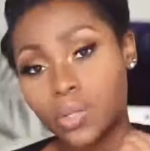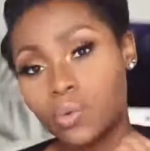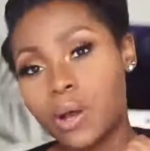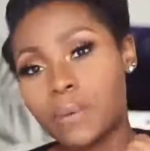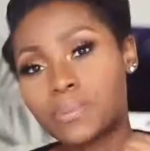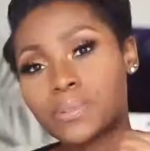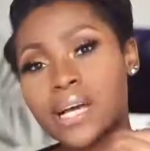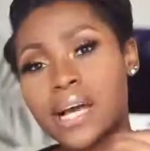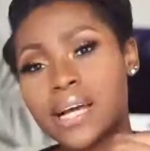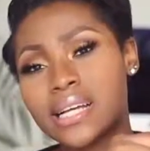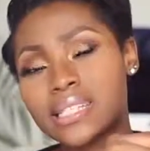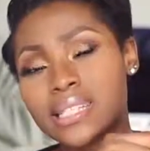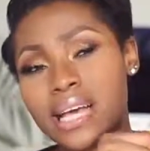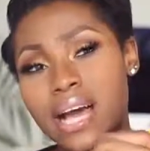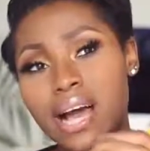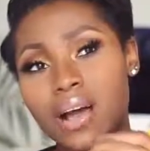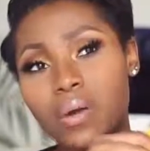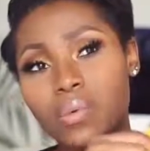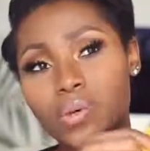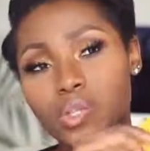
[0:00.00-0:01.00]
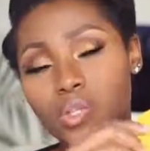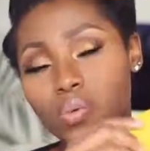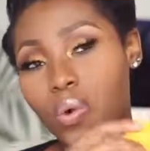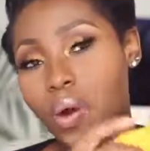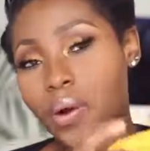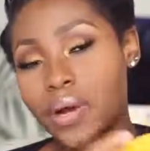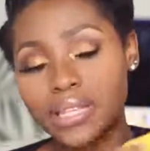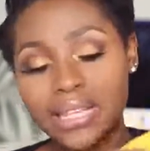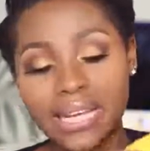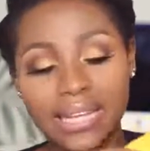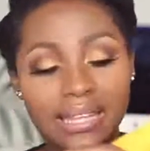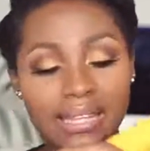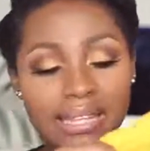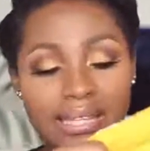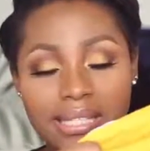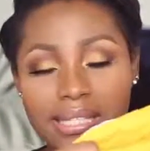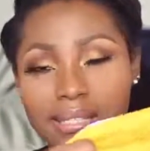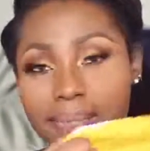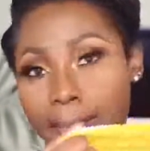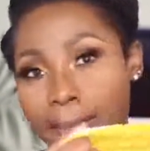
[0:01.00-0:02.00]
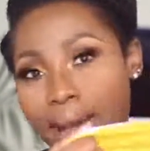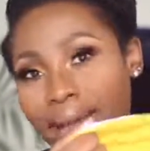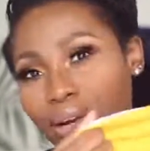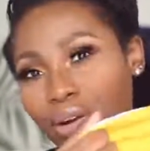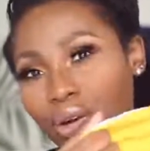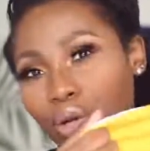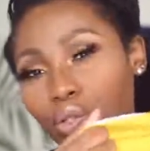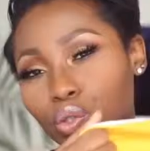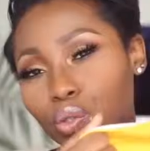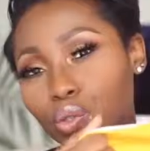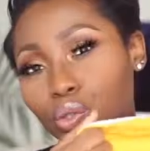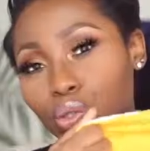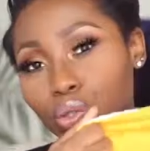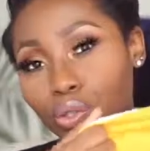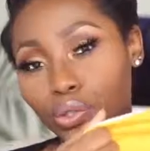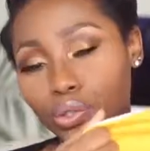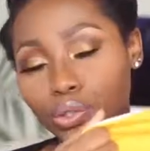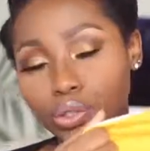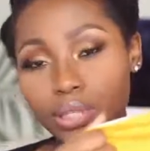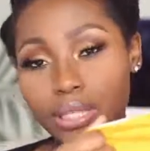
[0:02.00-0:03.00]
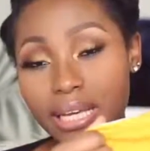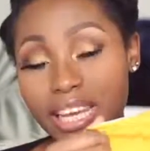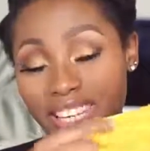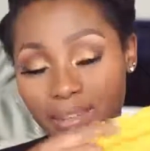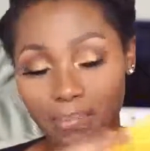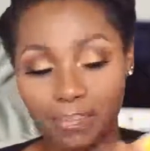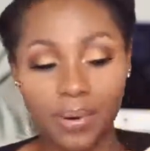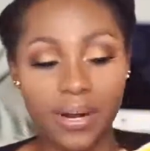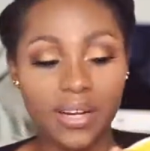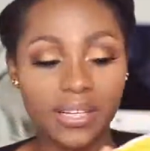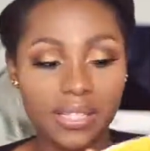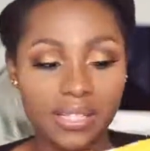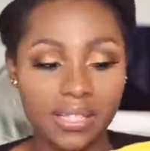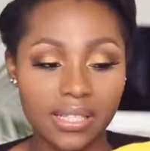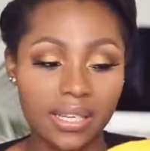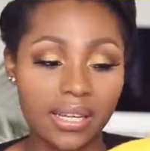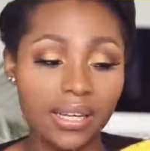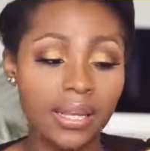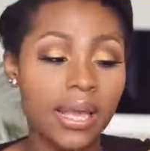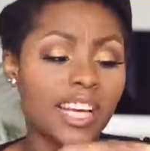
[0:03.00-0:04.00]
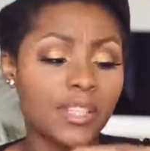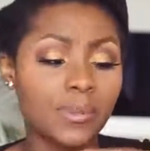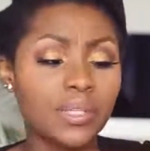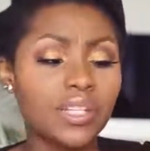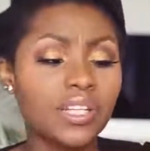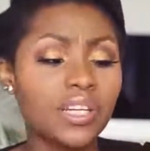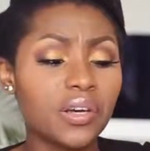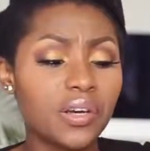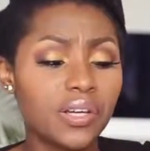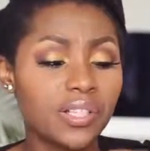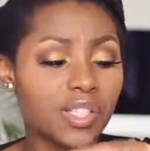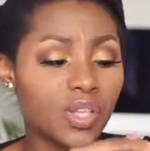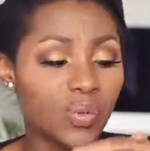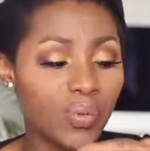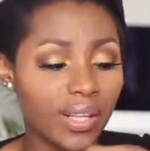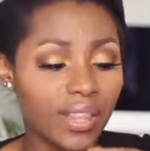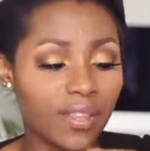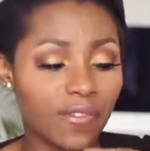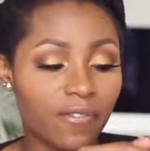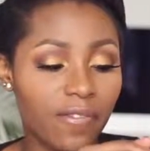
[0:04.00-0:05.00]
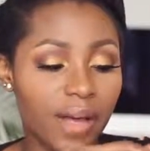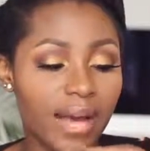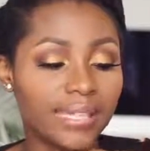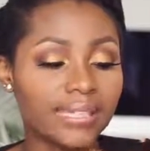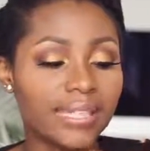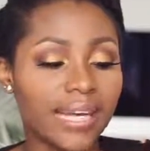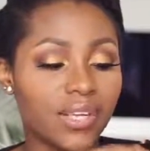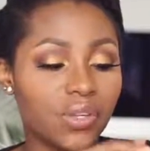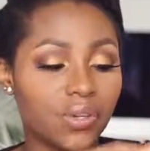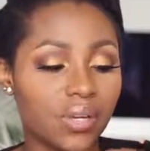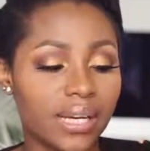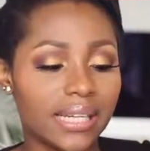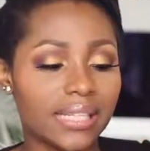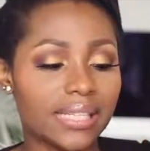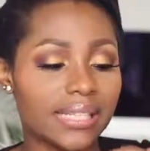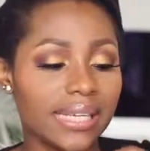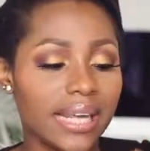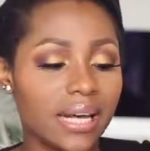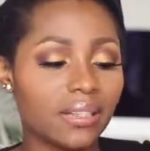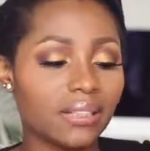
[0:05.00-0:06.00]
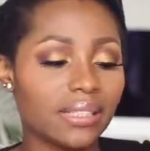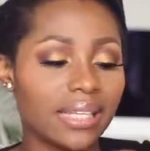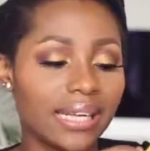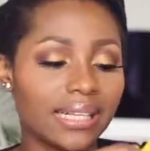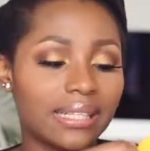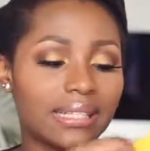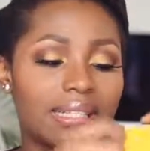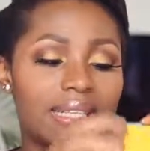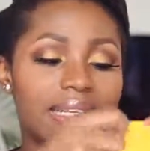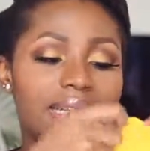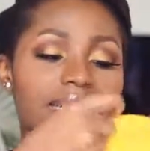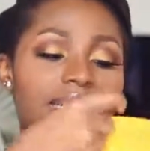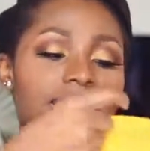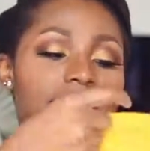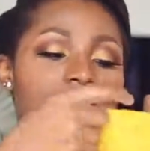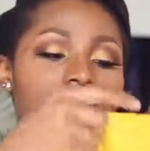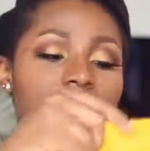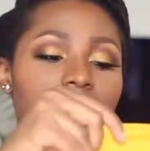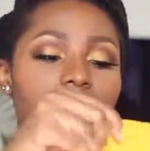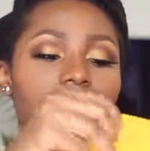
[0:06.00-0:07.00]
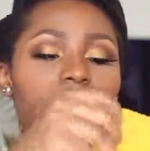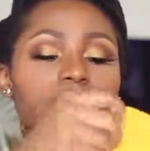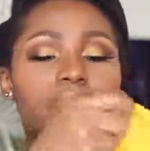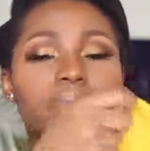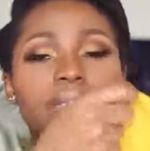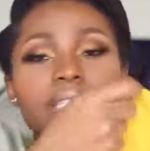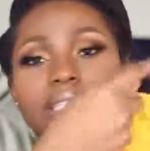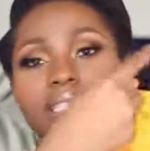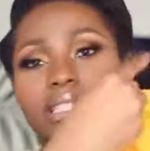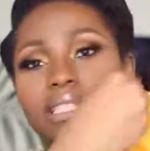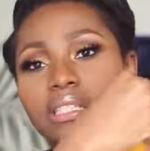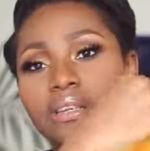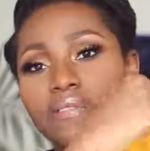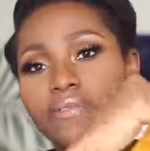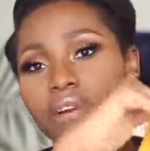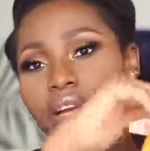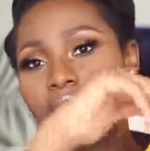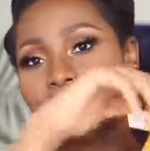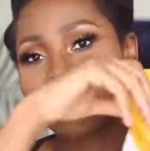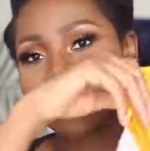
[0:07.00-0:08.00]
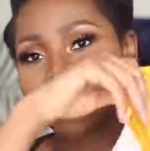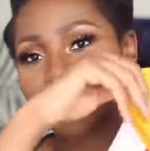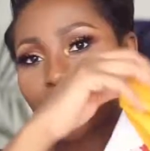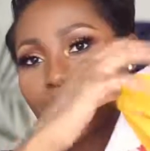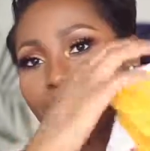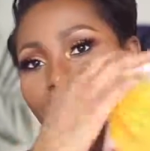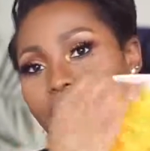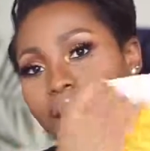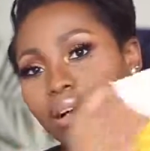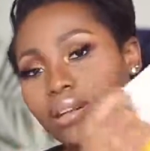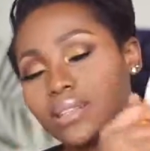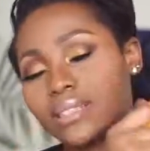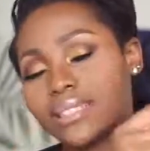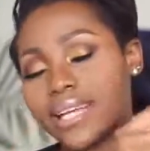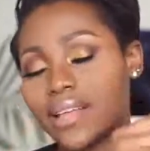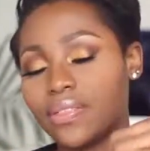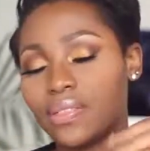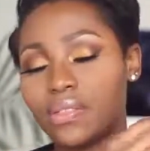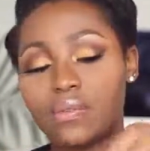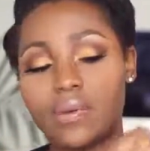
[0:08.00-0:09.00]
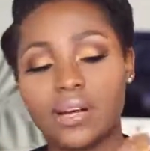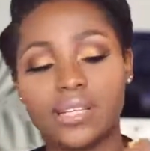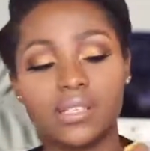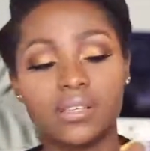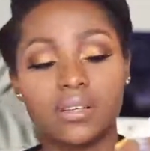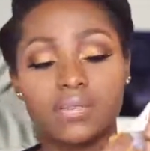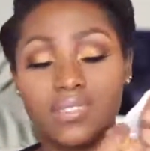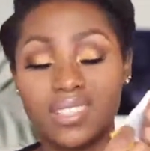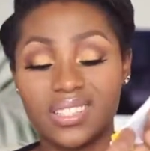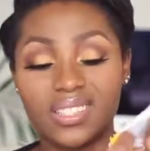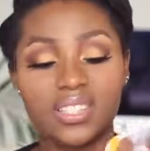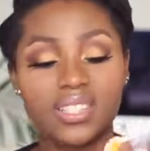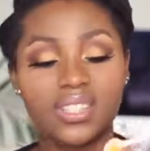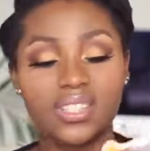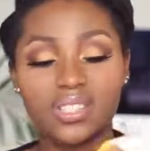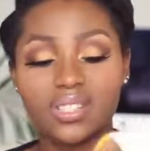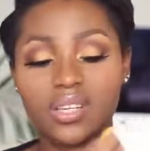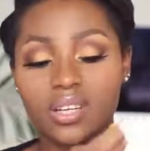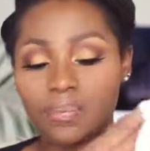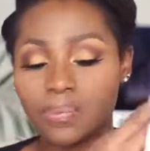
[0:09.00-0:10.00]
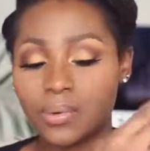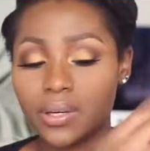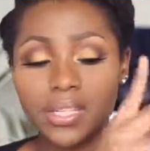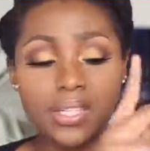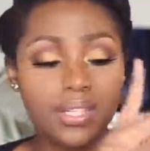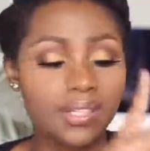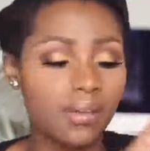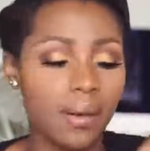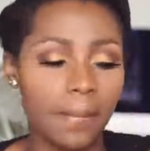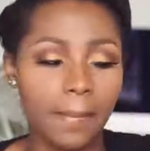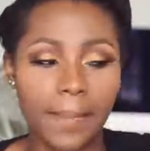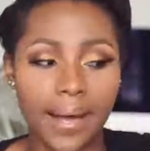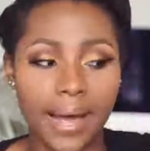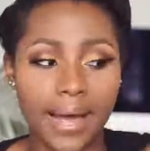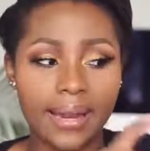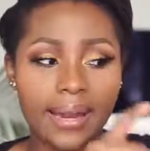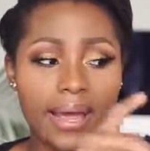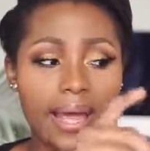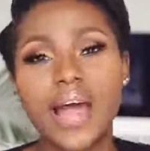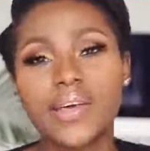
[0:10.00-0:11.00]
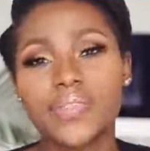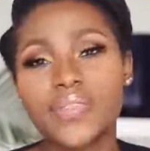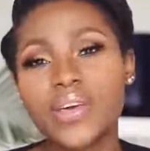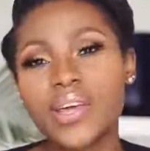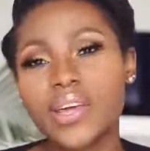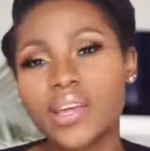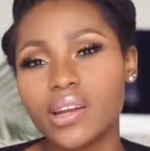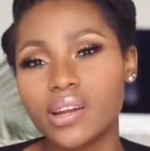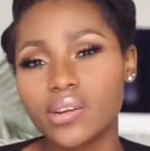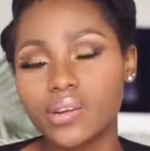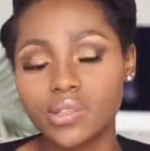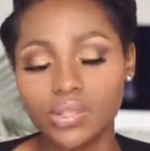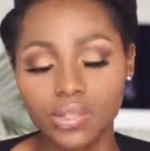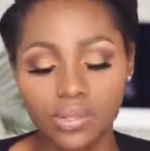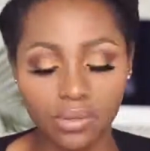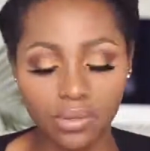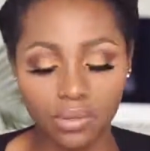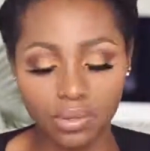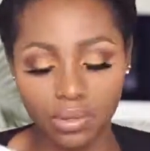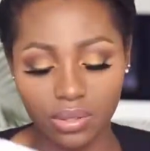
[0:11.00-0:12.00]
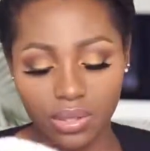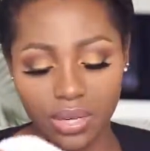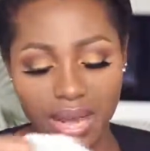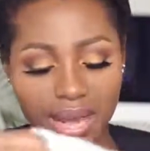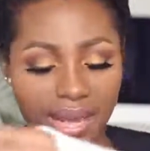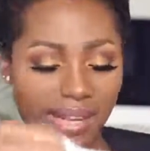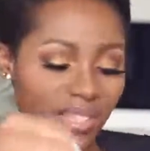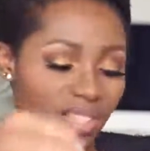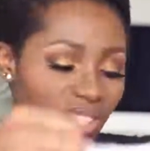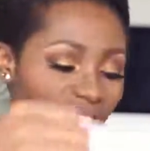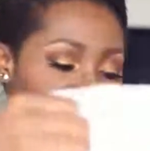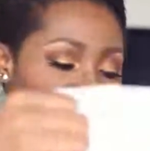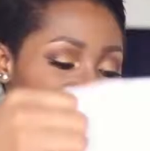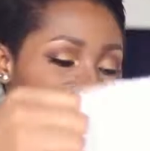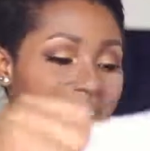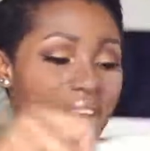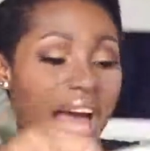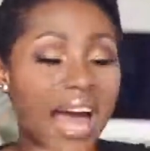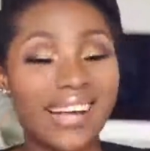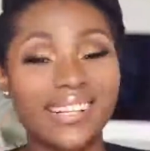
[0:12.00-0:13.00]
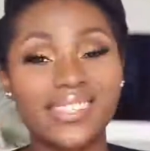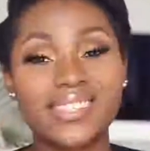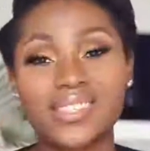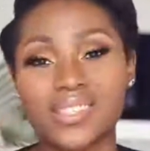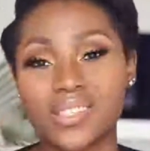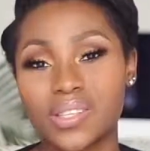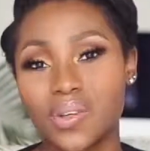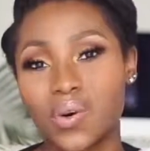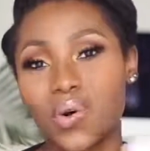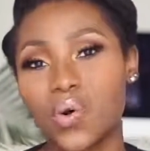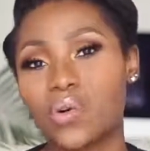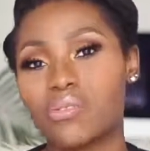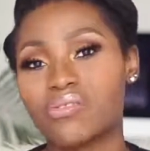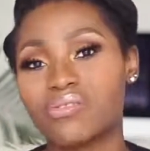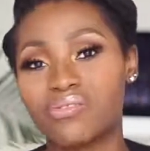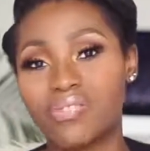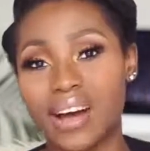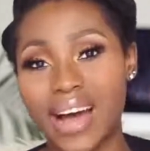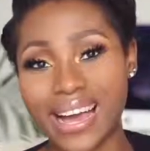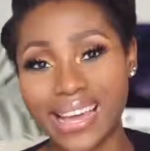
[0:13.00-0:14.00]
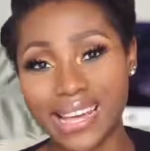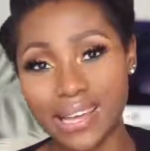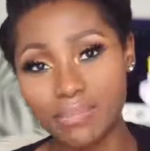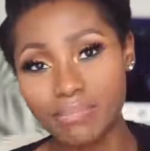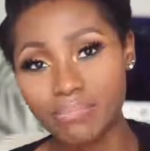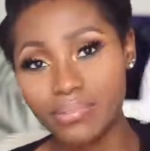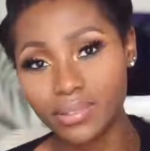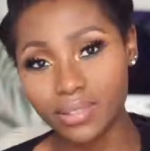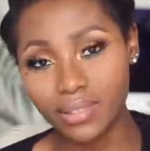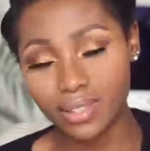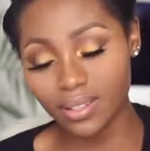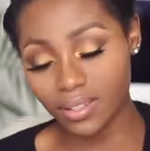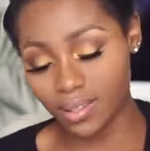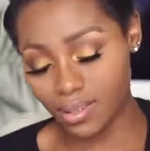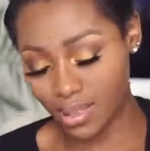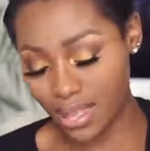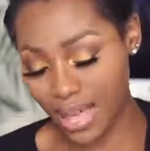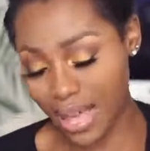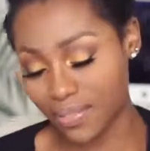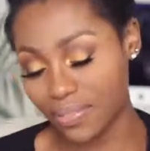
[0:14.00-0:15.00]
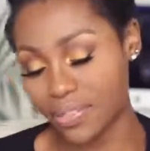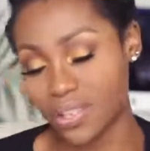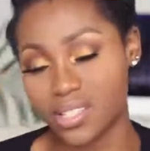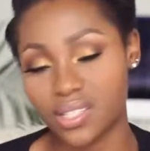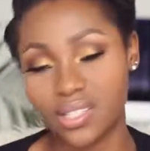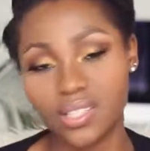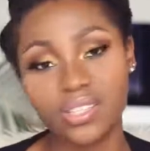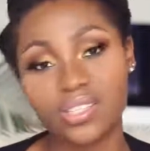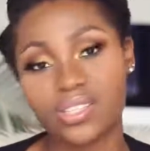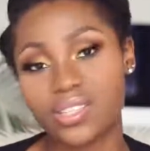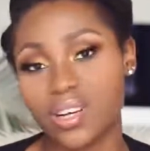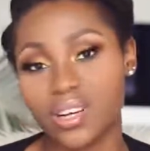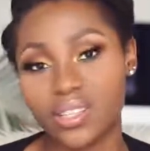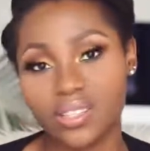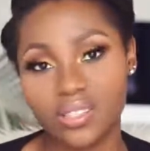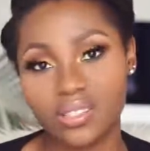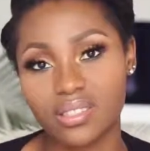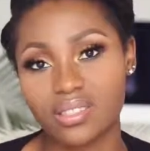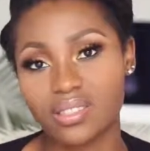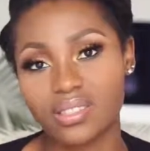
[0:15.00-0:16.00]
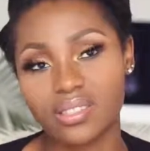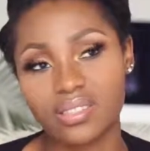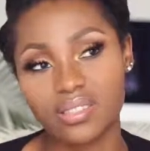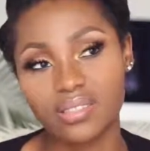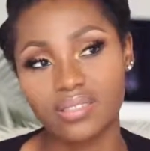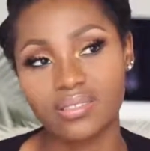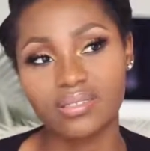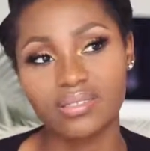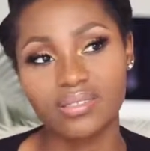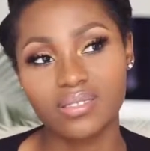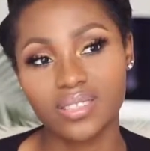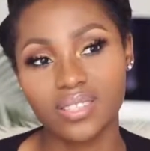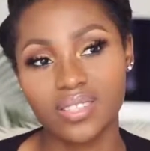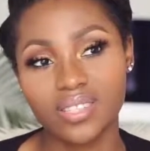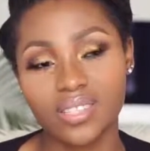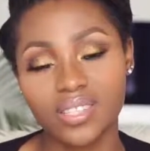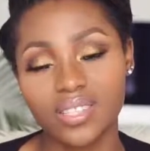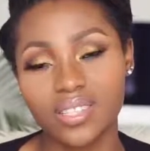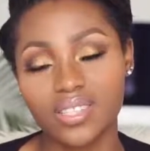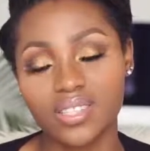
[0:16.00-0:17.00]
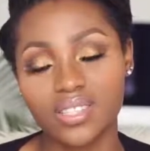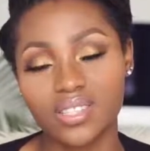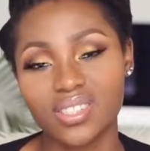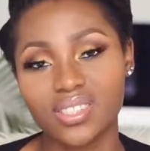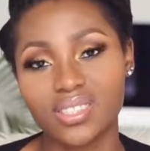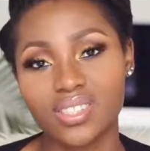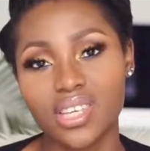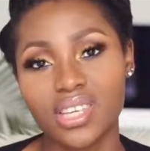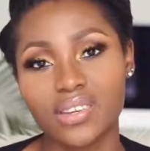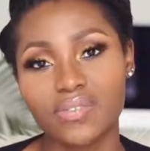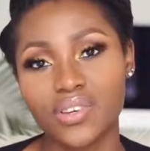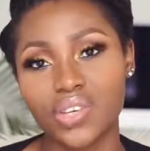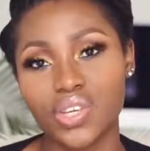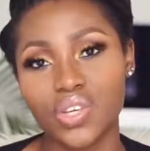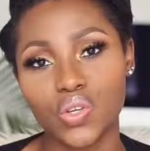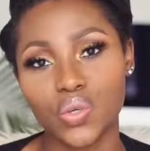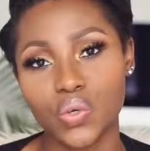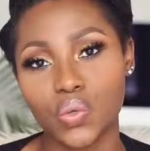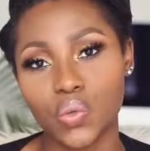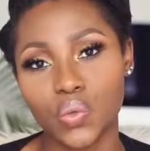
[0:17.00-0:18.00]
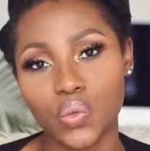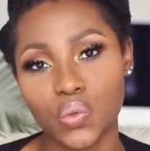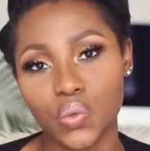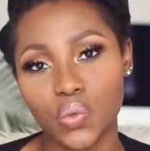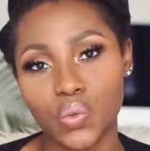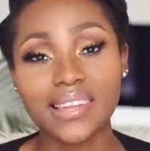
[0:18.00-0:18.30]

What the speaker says: On the website, I was worried that this might not look good in person, especially considering the fact that you can tell that this is a completely different material than the rest of the t-shirt, but it's not bad. I think it looks good, and it just adds to the whole vibe that the t-shirt is giving you.